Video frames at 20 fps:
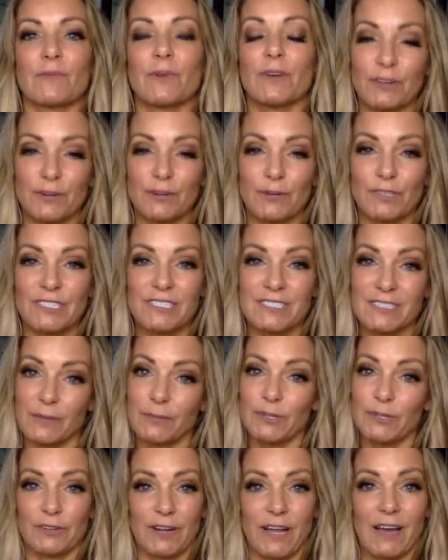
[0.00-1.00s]
Whether you're going to
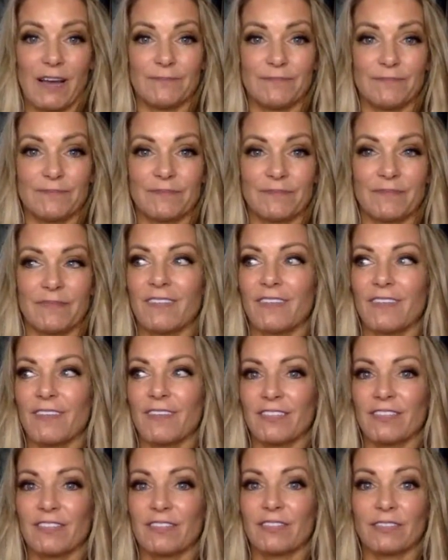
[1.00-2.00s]
Summit or not,
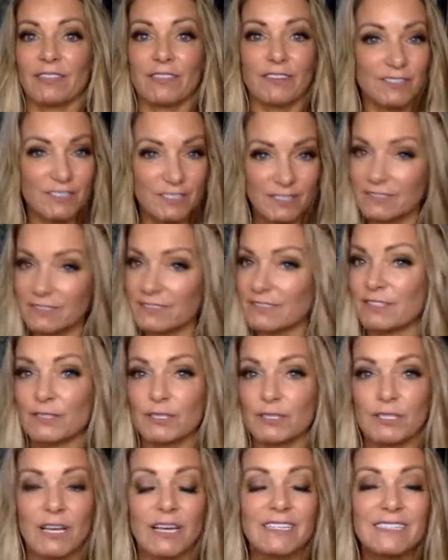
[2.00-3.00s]

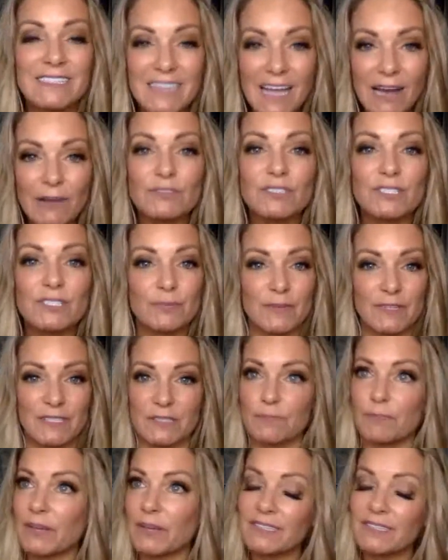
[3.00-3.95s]
there's announcements,